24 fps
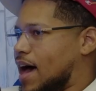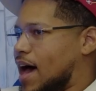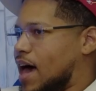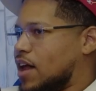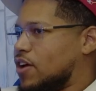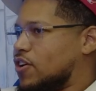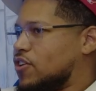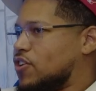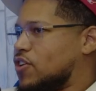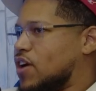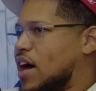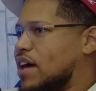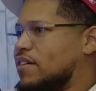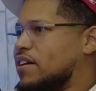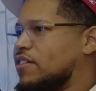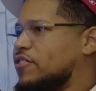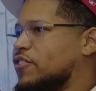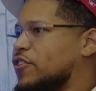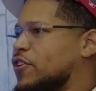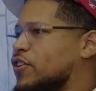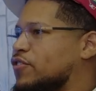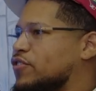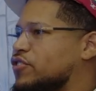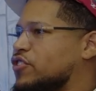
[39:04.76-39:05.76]
I don't know. I never
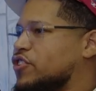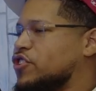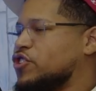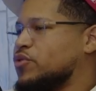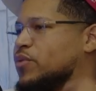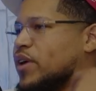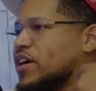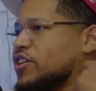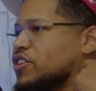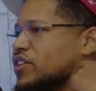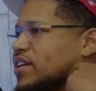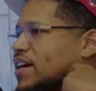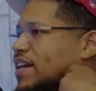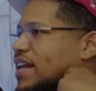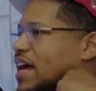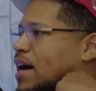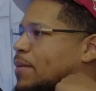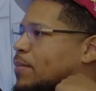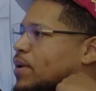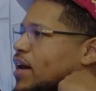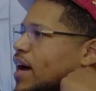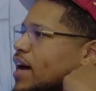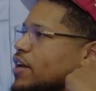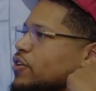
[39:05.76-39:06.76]
heard of a situation like that,
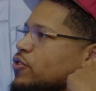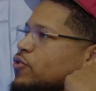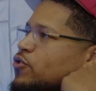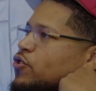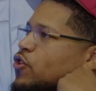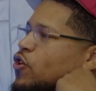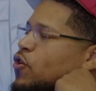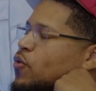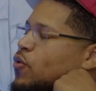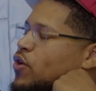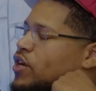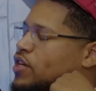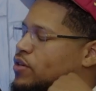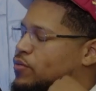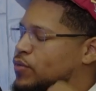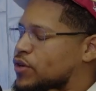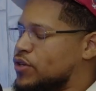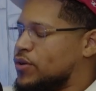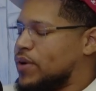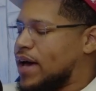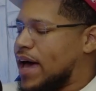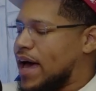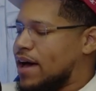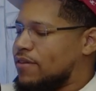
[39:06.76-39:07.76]
but I do know when
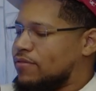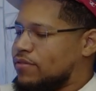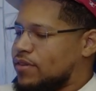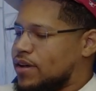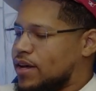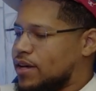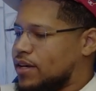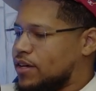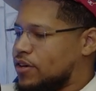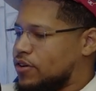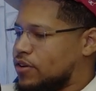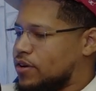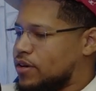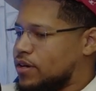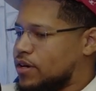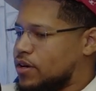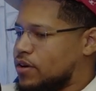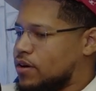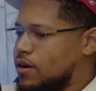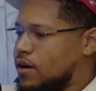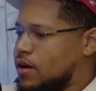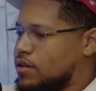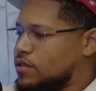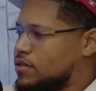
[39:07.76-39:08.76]
you have like
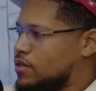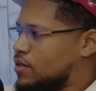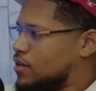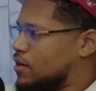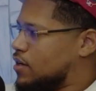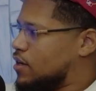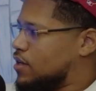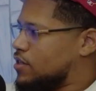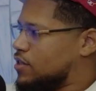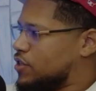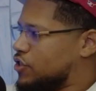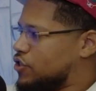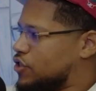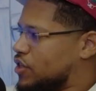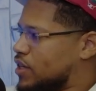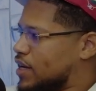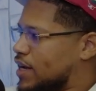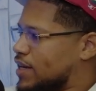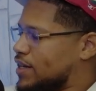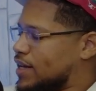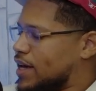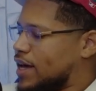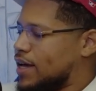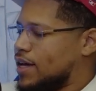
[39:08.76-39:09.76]
your hunting guns and shit
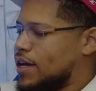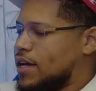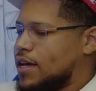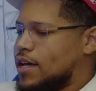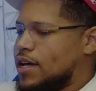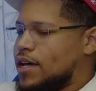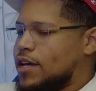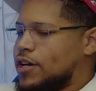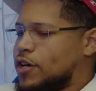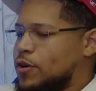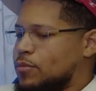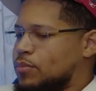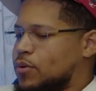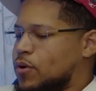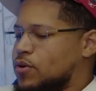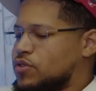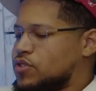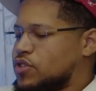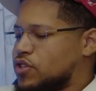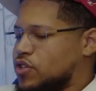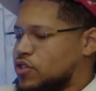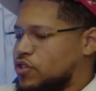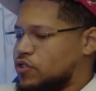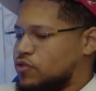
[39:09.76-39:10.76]
like that, you're supposed
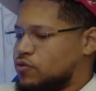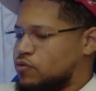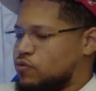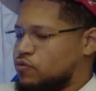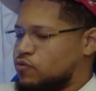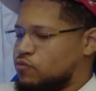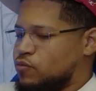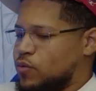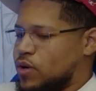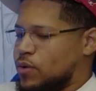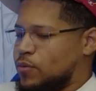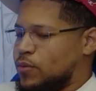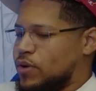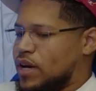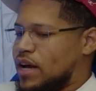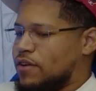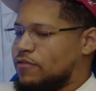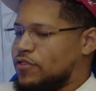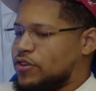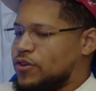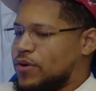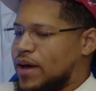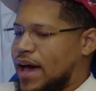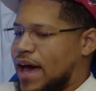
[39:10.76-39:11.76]
to
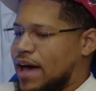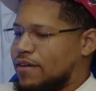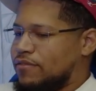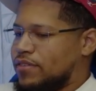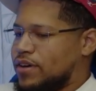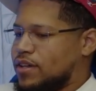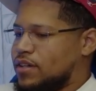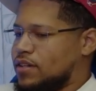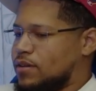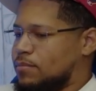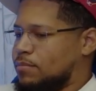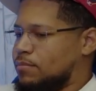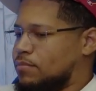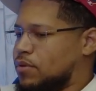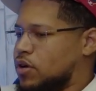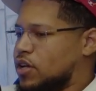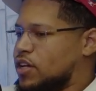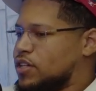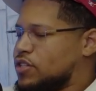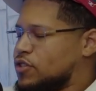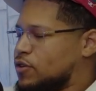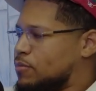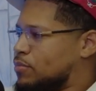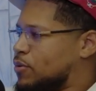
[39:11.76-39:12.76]
whenever you have it, the
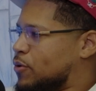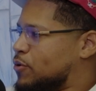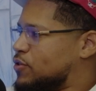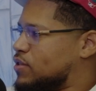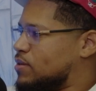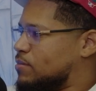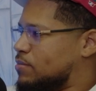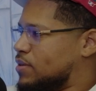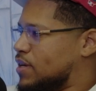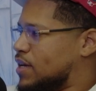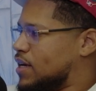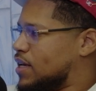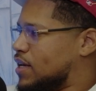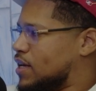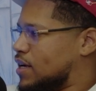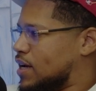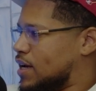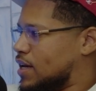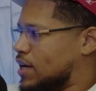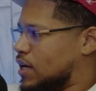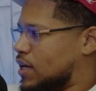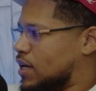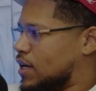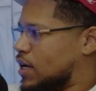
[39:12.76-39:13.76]
bullets are supposed to be in
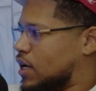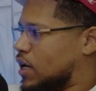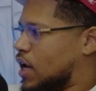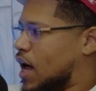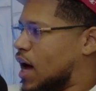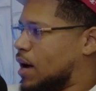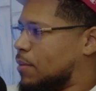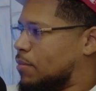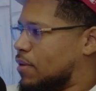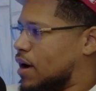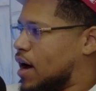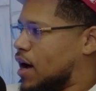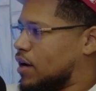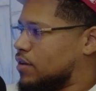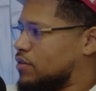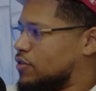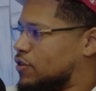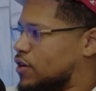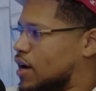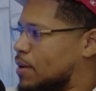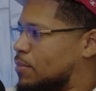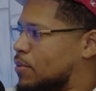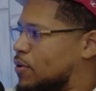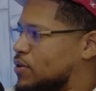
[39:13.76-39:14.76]
a lockbox.
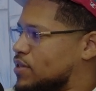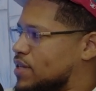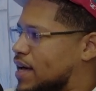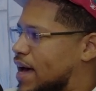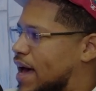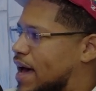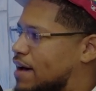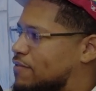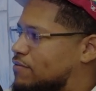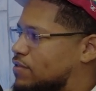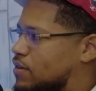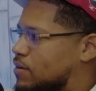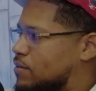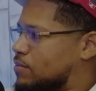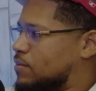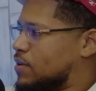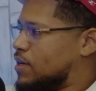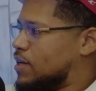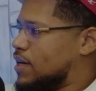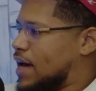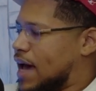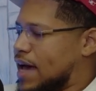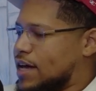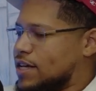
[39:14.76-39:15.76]
You're not supposed to have them.
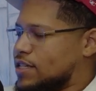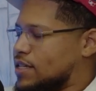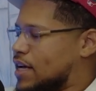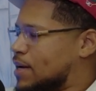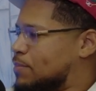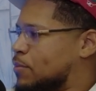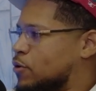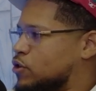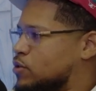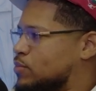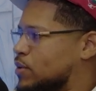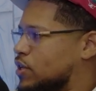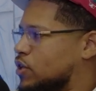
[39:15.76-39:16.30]
It's not supposed to be